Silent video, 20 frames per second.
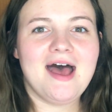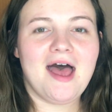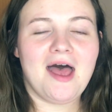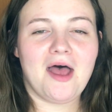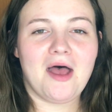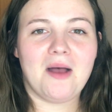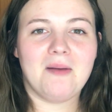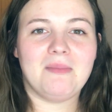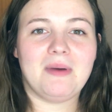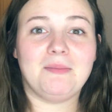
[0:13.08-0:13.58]

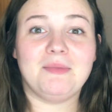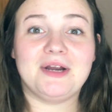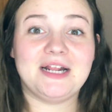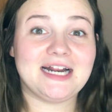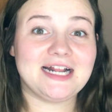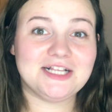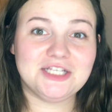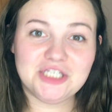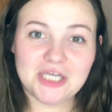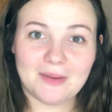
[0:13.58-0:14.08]
I'm ready
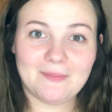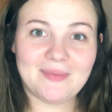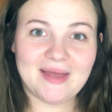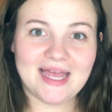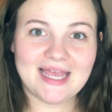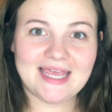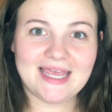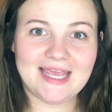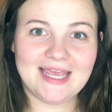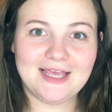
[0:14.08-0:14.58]
to jump
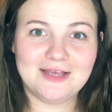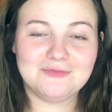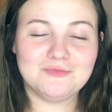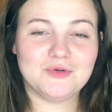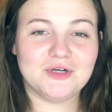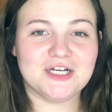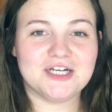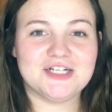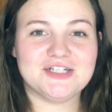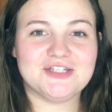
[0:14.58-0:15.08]
back in.
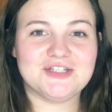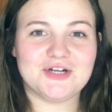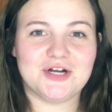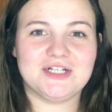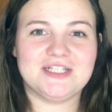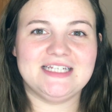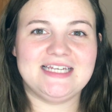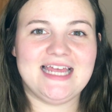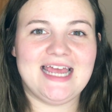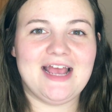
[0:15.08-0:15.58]
We're going to
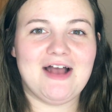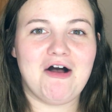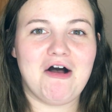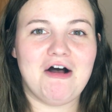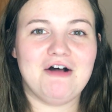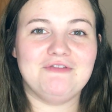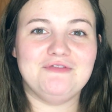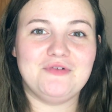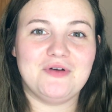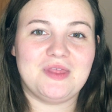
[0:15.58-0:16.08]
start today
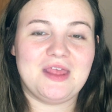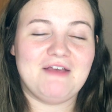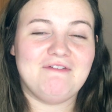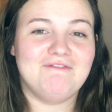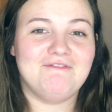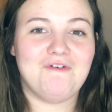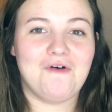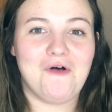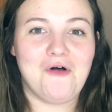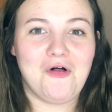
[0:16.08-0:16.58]
off with a
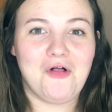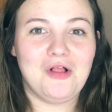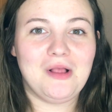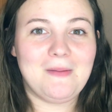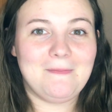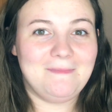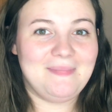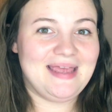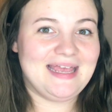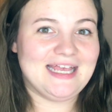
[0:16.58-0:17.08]

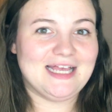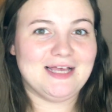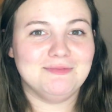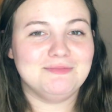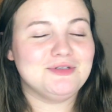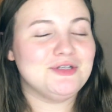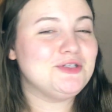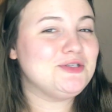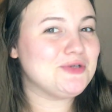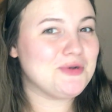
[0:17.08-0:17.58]
fall
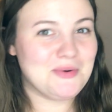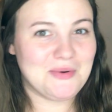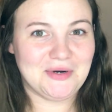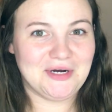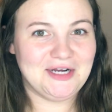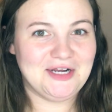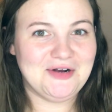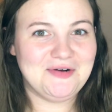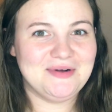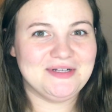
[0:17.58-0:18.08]
makeup
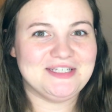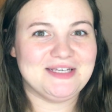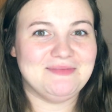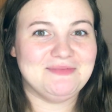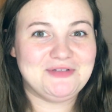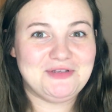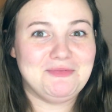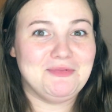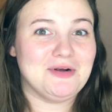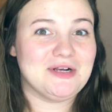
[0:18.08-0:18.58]
tutorial, which I'm
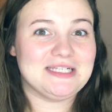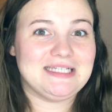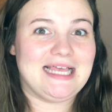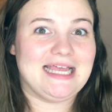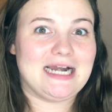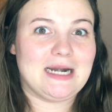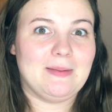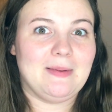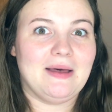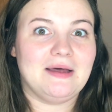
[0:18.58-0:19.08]
super
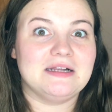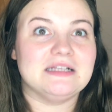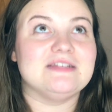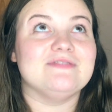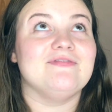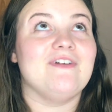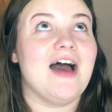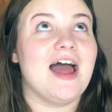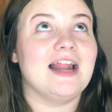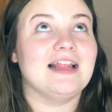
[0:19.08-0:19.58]
excited about. It's
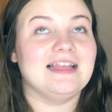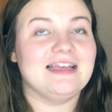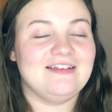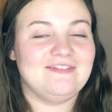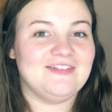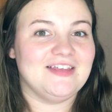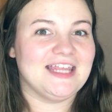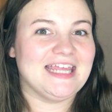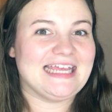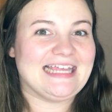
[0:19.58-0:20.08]
finally
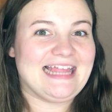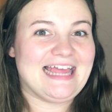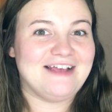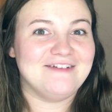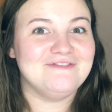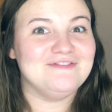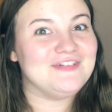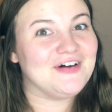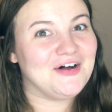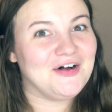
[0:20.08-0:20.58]
feeling like
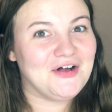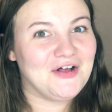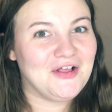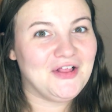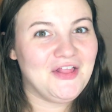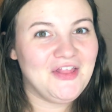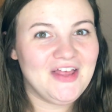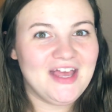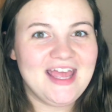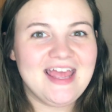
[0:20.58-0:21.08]

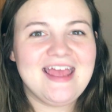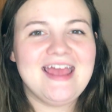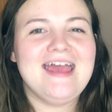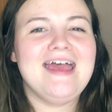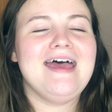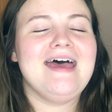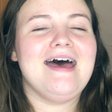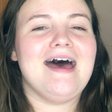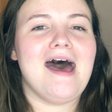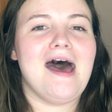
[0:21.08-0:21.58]
fall.
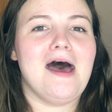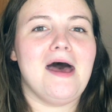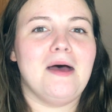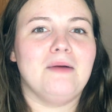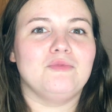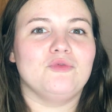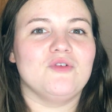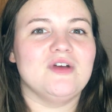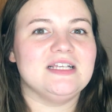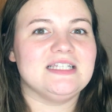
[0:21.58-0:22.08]

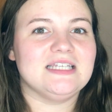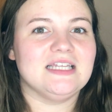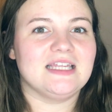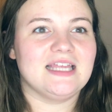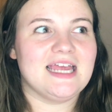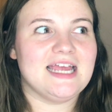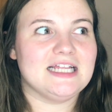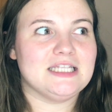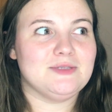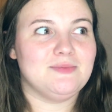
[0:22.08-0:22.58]

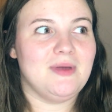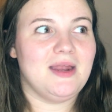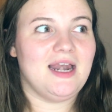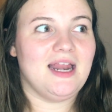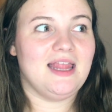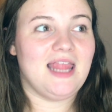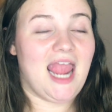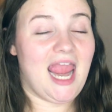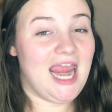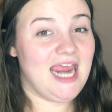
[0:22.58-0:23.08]
Recently it's been
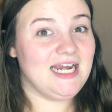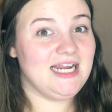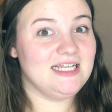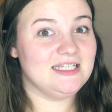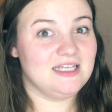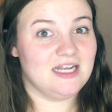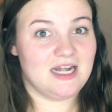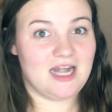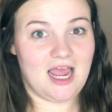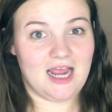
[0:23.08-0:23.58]
in the
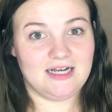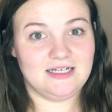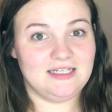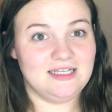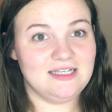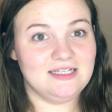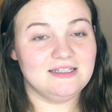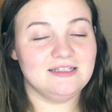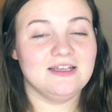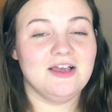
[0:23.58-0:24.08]
80s and
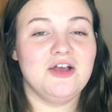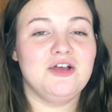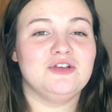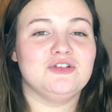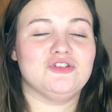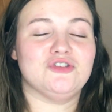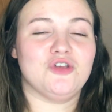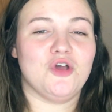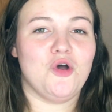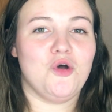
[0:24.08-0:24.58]
90s,
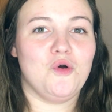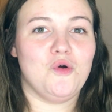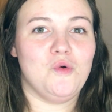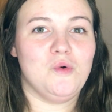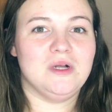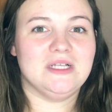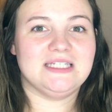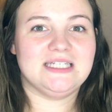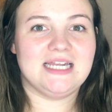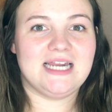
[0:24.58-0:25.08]

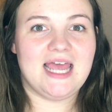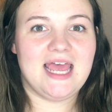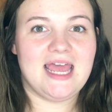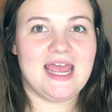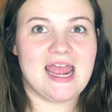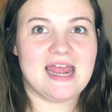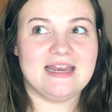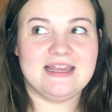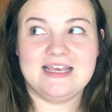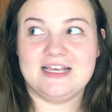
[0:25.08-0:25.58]
so
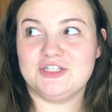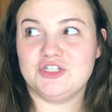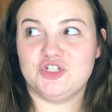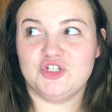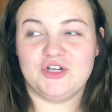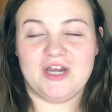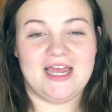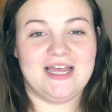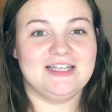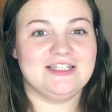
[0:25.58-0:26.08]
today and
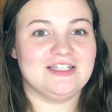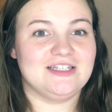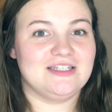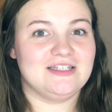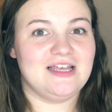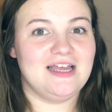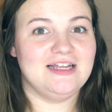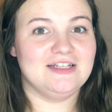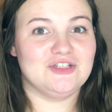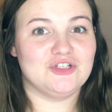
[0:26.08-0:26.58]
yesterday
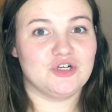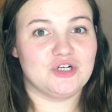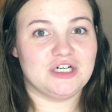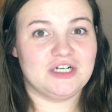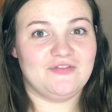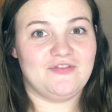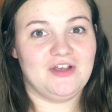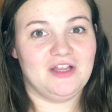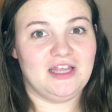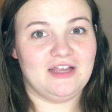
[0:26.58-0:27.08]
it started
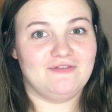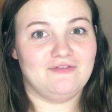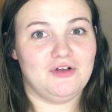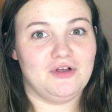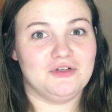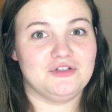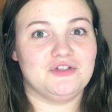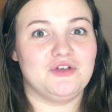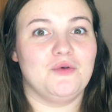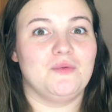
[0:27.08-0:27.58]
to feel like
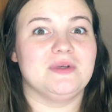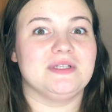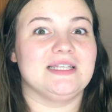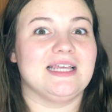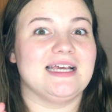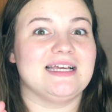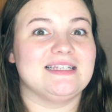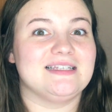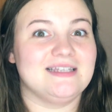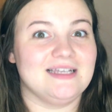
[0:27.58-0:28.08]
fall, so it was
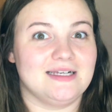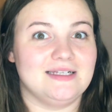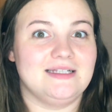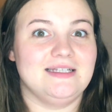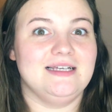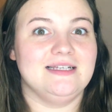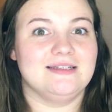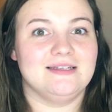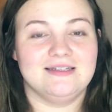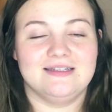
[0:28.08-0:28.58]
like
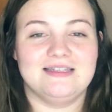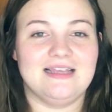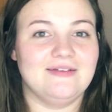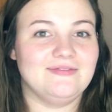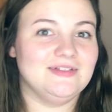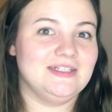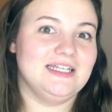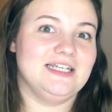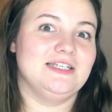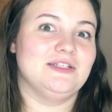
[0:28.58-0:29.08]
60s and
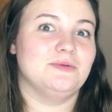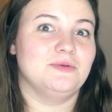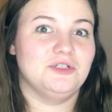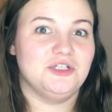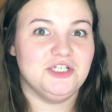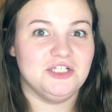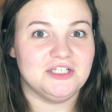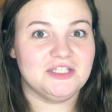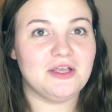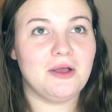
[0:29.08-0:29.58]
70s,
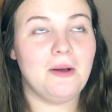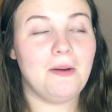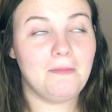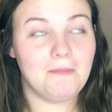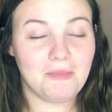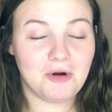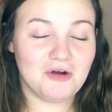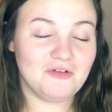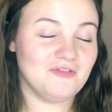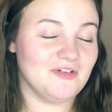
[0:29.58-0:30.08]
which is
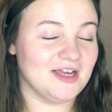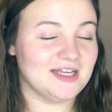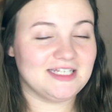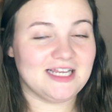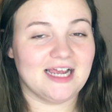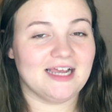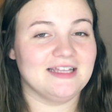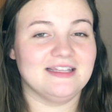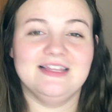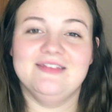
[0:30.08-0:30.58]
perfect.
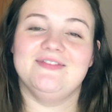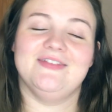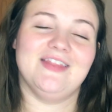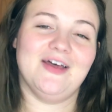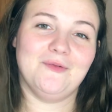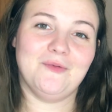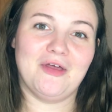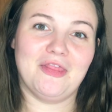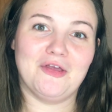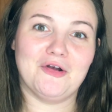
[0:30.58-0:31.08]
I could live in
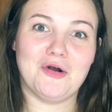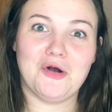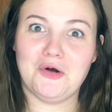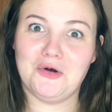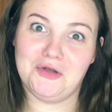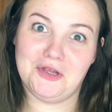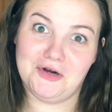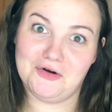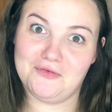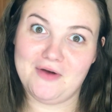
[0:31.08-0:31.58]
that weather
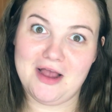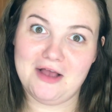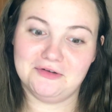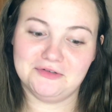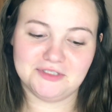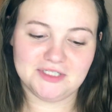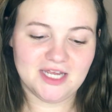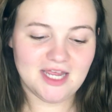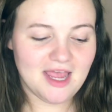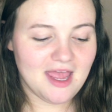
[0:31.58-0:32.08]
all year
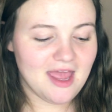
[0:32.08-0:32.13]
round.